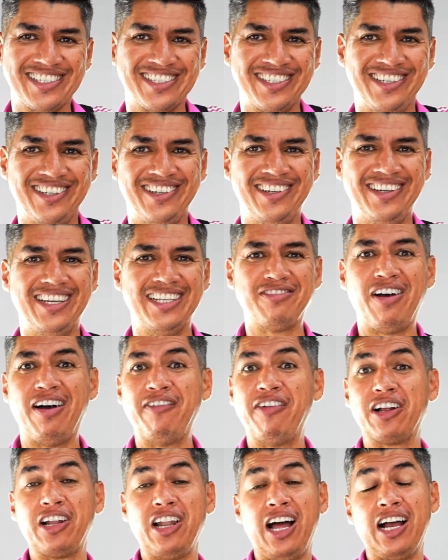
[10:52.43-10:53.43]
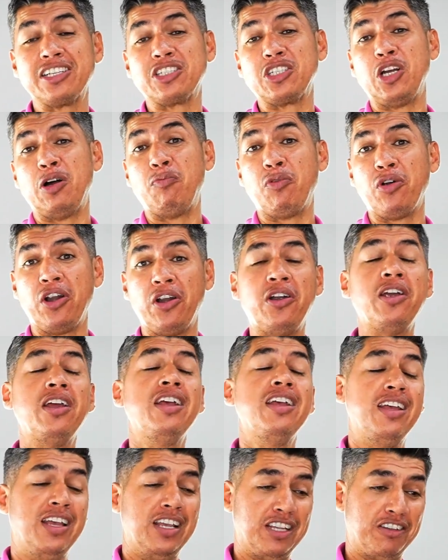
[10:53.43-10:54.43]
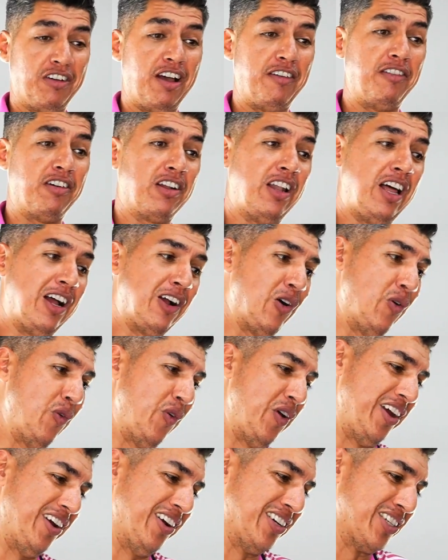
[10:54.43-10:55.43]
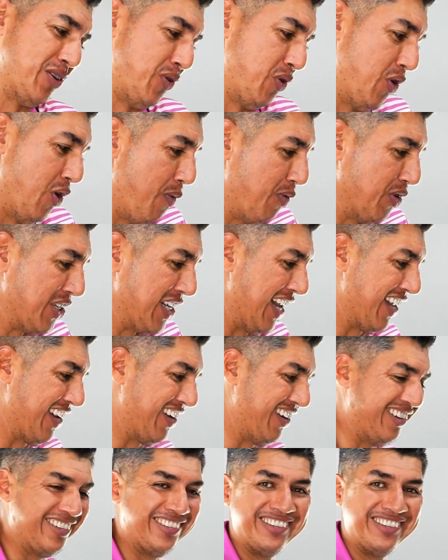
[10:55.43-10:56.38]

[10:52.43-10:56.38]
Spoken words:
So it's 5 o'clock somewhere. It's 5 o'clock over here. So we almost gotta go.